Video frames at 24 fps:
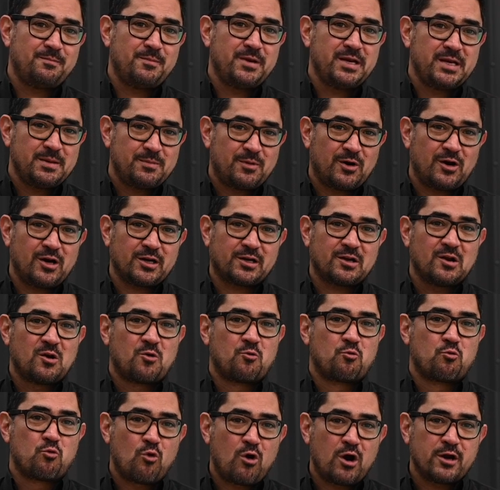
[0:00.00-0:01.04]
mini bike
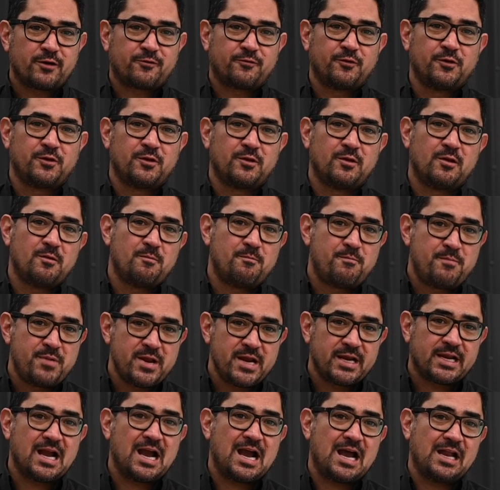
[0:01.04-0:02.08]
right through the
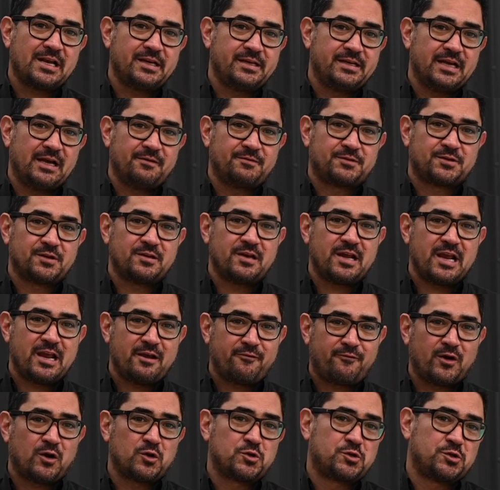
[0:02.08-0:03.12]
big Harley-Davidson
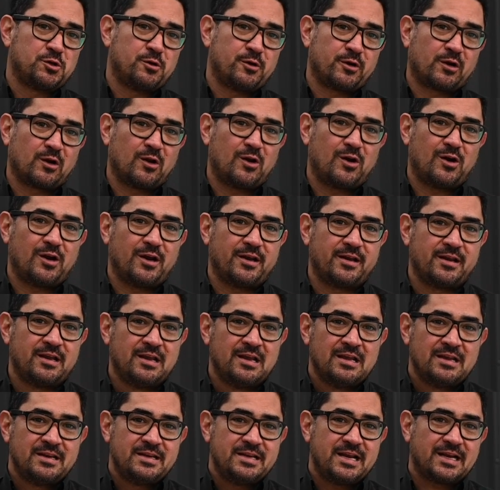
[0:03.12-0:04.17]
FL Glide.
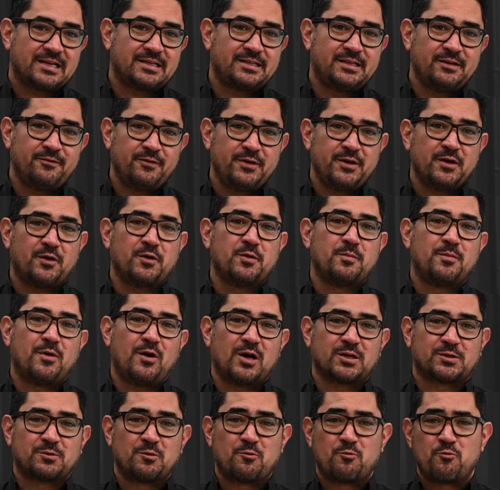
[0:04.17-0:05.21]
The activity on the
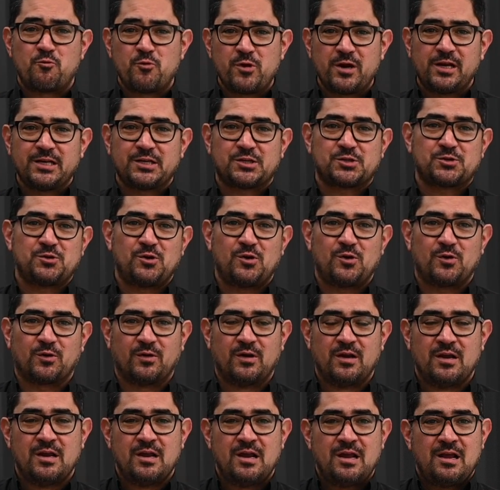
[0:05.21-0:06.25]
bikes were really strong.
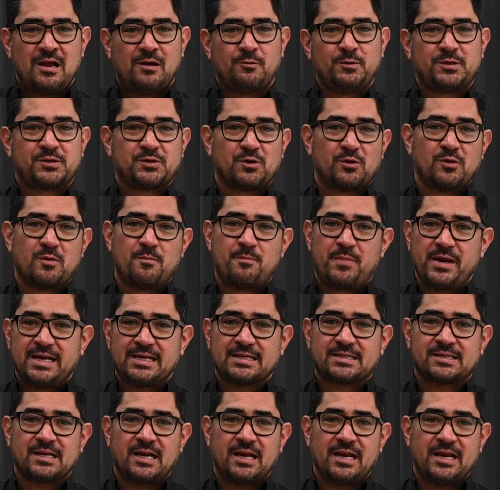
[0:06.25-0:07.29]
We saw the
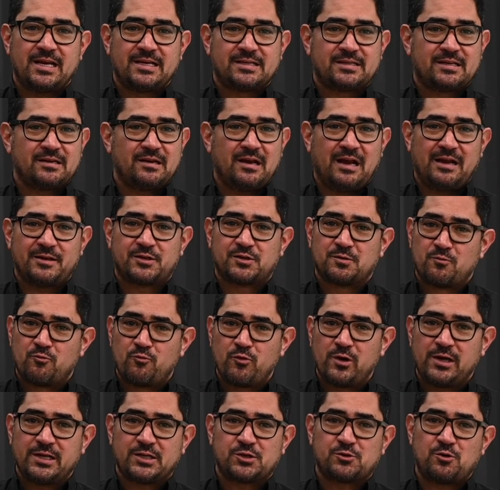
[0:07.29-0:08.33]
BSAs had some
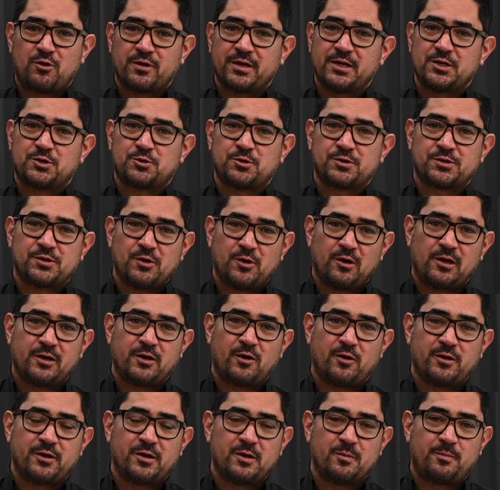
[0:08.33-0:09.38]
really strong interest early
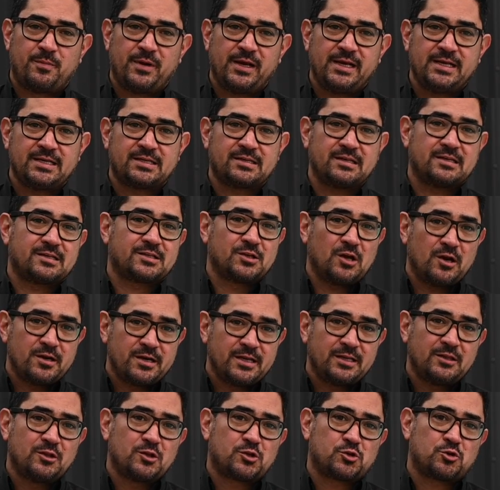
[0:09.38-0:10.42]
on in a piece, so
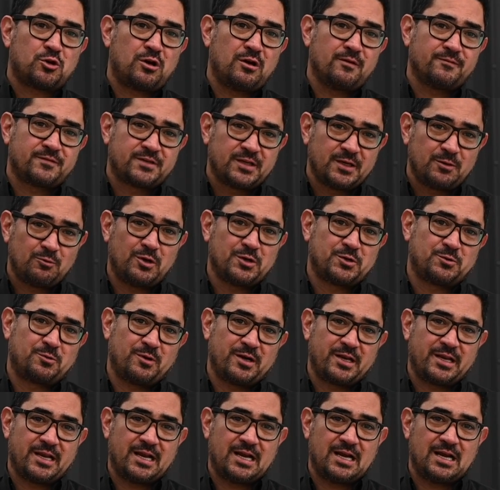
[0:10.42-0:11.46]
did the Triumph
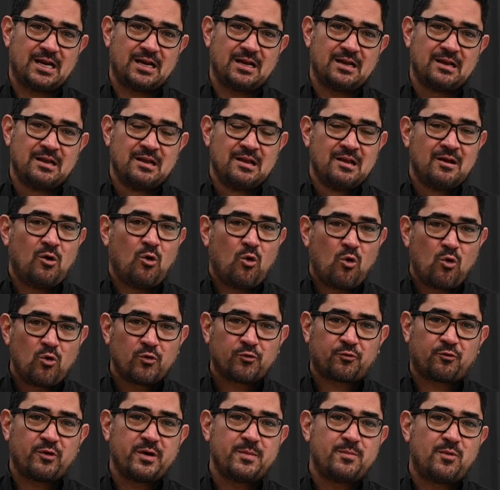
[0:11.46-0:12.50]
T120R. All
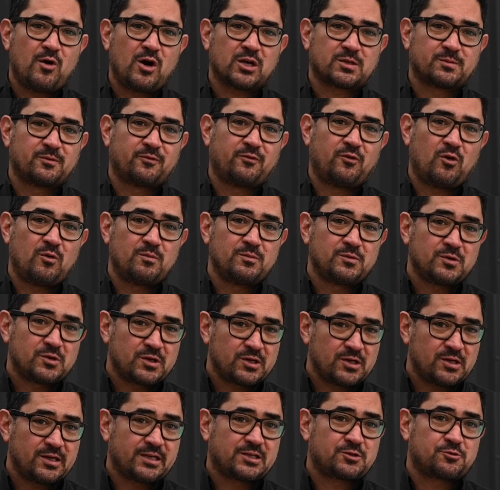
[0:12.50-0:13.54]
3 bikes performed
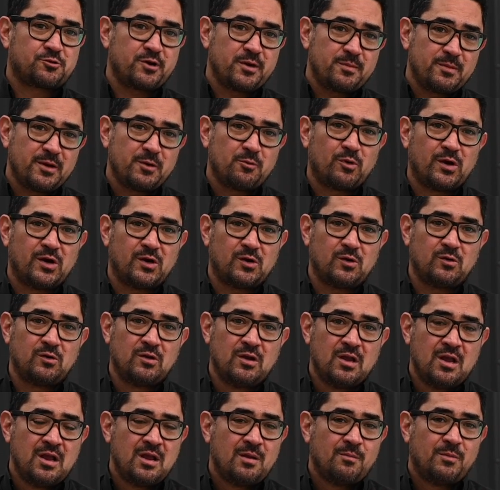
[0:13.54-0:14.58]
extremely well,
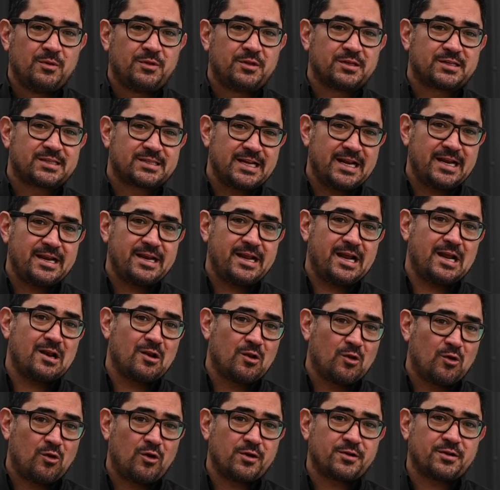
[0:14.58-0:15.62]
but the standout
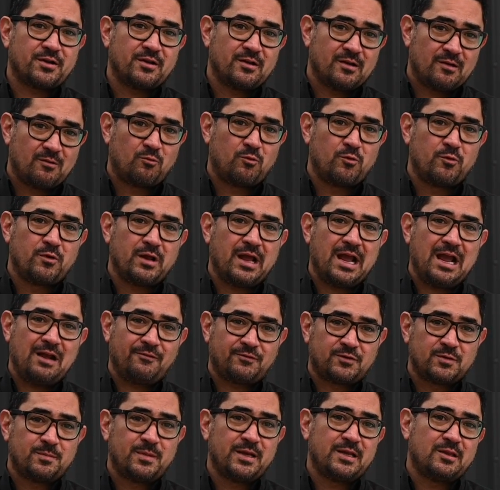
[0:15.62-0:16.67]
lot would have
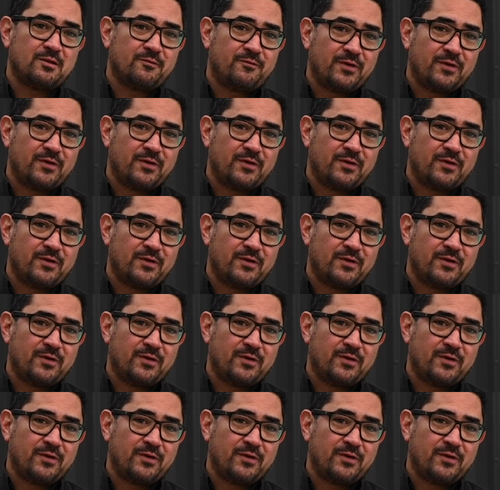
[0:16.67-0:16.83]
to be the